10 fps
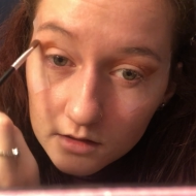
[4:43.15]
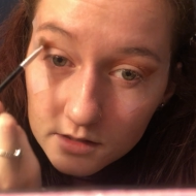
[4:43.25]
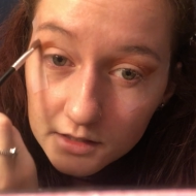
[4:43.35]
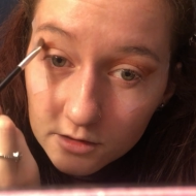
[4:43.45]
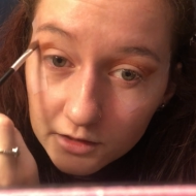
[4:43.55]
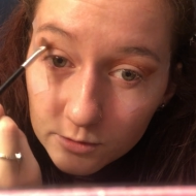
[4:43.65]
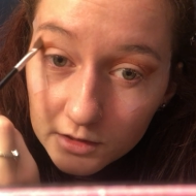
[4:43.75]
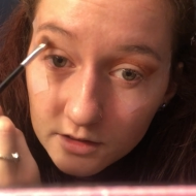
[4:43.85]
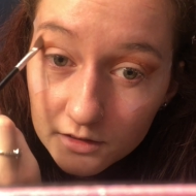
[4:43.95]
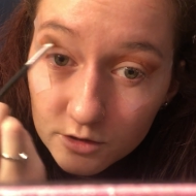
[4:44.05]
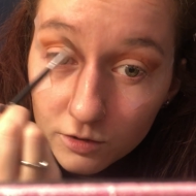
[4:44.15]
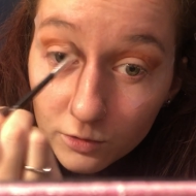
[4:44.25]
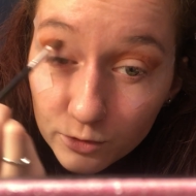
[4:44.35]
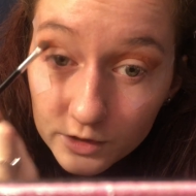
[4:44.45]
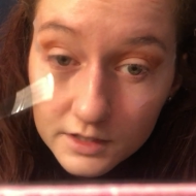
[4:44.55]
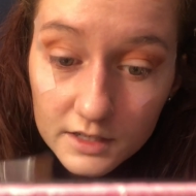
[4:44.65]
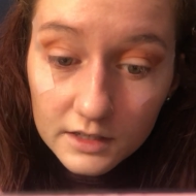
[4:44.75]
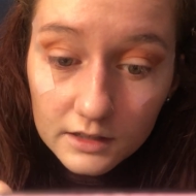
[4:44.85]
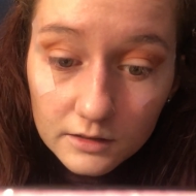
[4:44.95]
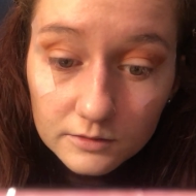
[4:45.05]
dealing with this
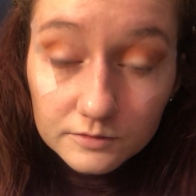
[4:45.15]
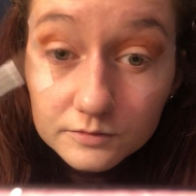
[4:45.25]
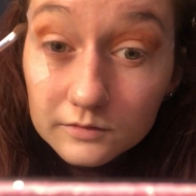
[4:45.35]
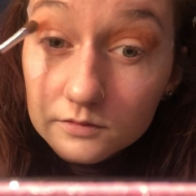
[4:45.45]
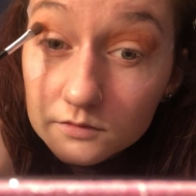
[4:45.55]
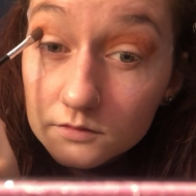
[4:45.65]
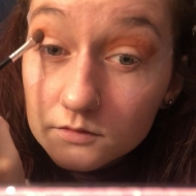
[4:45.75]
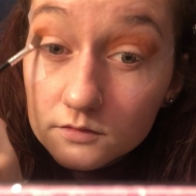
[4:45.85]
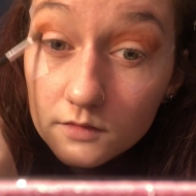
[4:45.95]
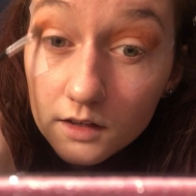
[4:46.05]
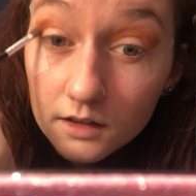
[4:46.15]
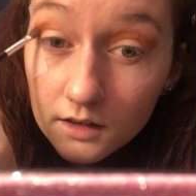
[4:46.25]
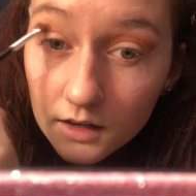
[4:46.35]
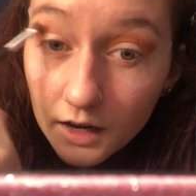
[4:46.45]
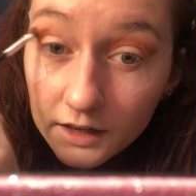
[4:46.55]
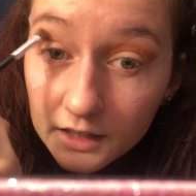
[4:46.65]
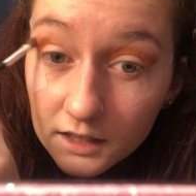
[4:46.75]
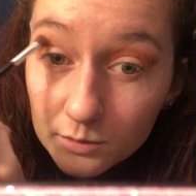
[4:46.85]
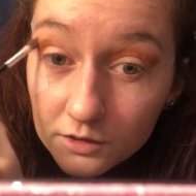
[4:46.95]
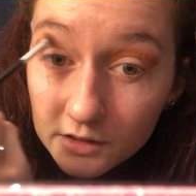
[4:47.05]
quarantine? I
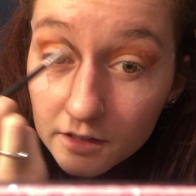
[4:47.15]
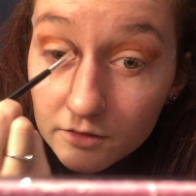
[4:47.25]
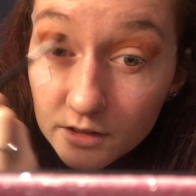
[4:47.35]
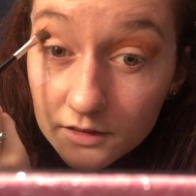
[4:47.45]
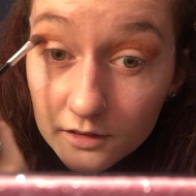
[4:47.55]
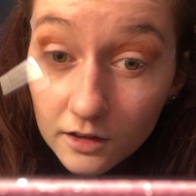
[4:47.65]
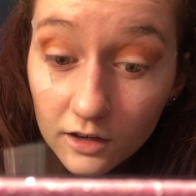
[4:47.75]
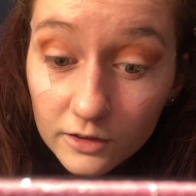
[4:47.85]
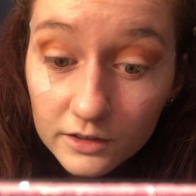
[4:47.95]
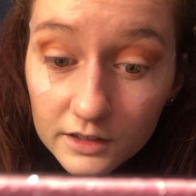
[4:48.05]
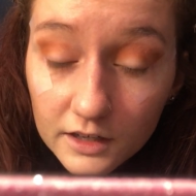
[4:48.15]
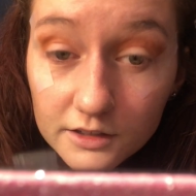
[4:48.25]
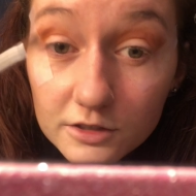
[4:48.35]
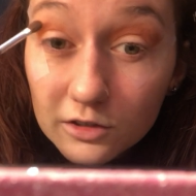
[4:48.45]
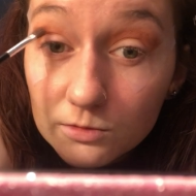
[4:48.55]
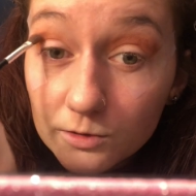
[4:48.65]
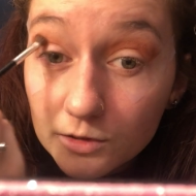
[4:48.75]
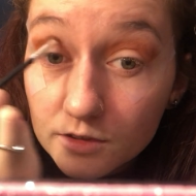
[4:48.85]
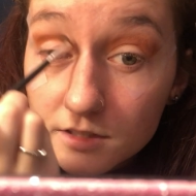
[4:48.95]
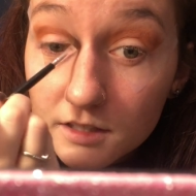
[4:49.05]
can't believe it's already
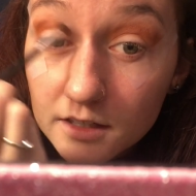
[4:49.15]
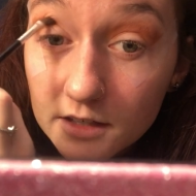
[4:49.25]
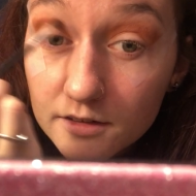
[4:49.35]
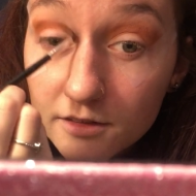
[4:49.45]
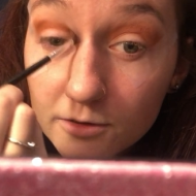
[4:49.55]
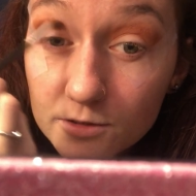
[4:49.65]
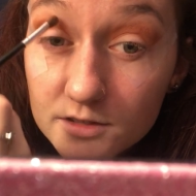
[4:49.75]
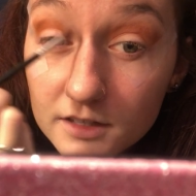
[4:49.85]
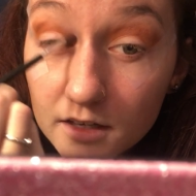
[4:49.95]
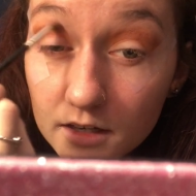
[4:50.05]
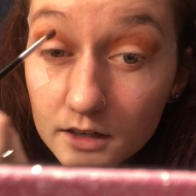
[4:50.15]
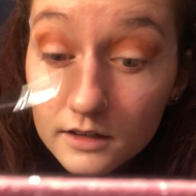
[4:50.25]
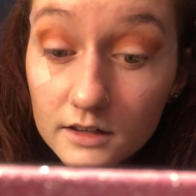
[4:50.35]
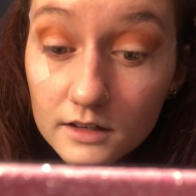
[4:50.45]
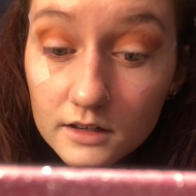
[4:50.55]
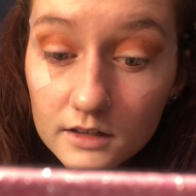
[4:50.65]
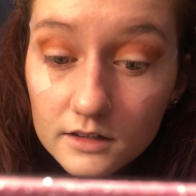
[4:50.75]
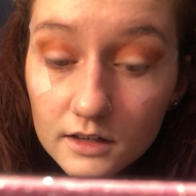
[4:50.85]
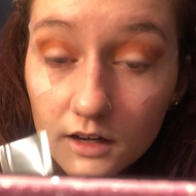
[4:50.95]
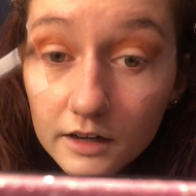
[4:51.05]
October. Today is Thursday,
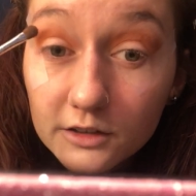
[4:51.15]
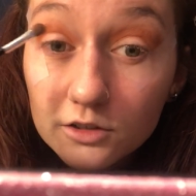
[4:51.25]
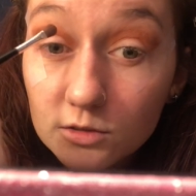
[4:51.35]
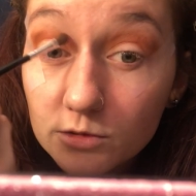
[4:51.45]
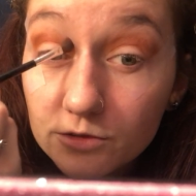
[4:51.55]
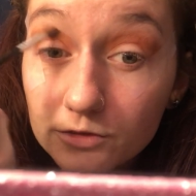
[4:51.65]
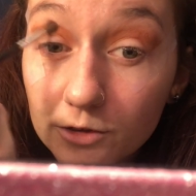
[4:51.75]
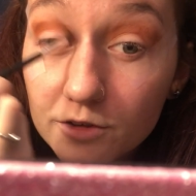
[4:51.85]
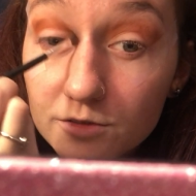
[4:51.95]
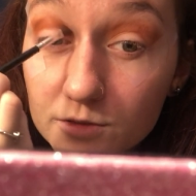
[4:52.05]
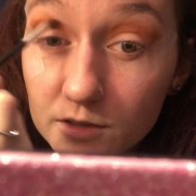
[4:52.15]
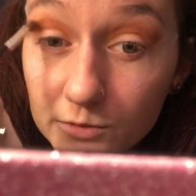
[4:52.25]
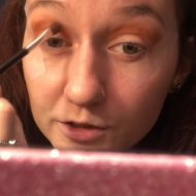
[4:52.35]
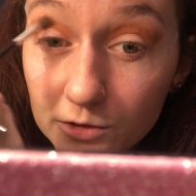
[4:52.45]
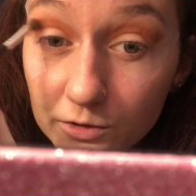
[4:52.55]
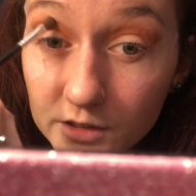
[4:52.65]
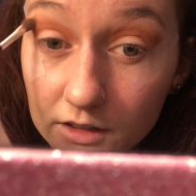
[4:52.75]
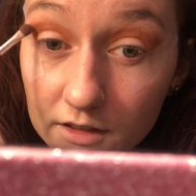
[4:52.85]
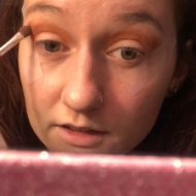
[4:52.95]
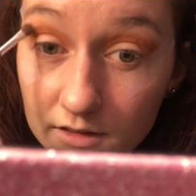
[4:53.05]
October 1st when I'm recording
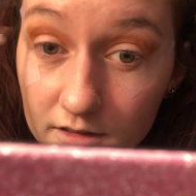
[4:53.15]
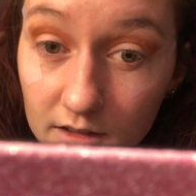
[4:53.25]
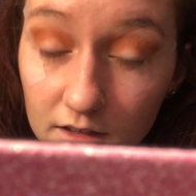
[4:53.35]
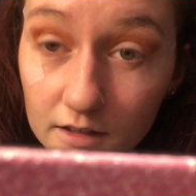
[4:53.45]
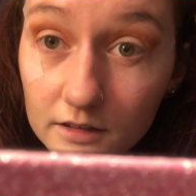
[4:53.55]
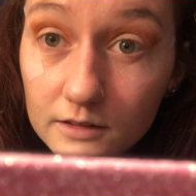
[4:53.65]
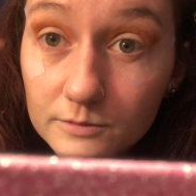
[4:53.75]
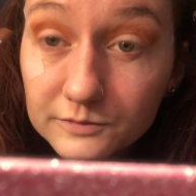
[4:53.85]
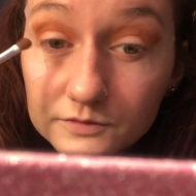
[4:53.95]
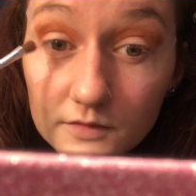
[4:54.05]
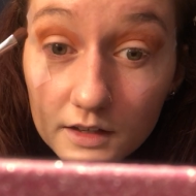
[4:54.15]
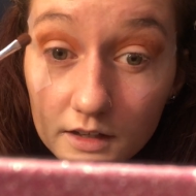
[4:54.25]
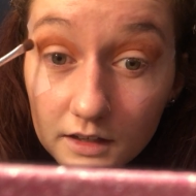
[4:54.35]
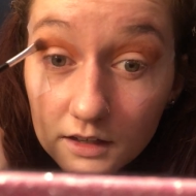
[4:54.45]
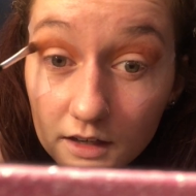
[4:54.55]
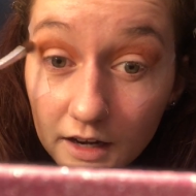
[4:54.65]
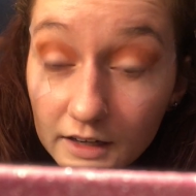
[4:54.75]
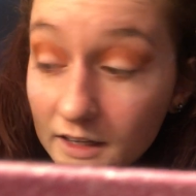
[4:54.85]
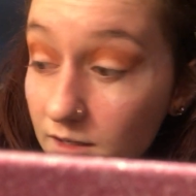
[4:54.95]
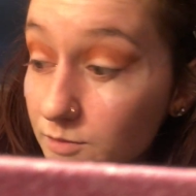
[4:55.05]
this, and I
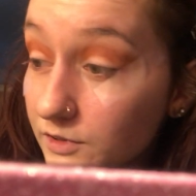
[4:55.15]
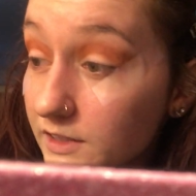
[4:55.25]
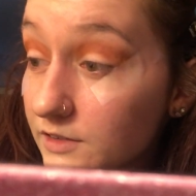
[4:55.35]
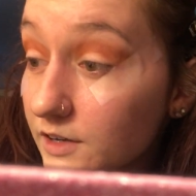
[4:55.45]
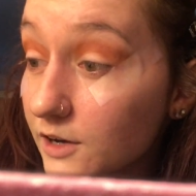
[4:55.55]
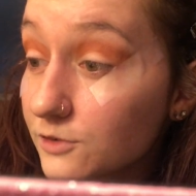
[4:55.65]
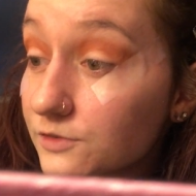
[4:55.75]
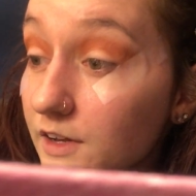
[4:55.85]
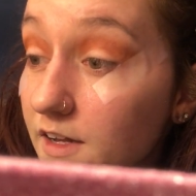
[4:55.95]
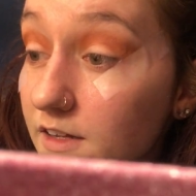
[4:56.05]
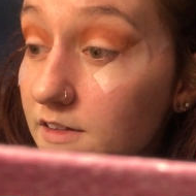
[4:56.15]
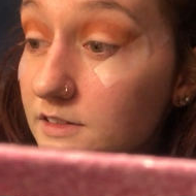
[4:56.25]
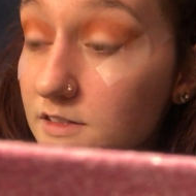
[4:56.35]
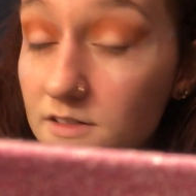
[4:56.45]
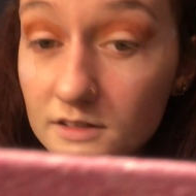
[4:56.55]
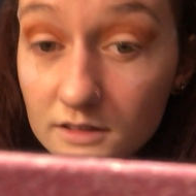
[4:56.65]
can't believe how fast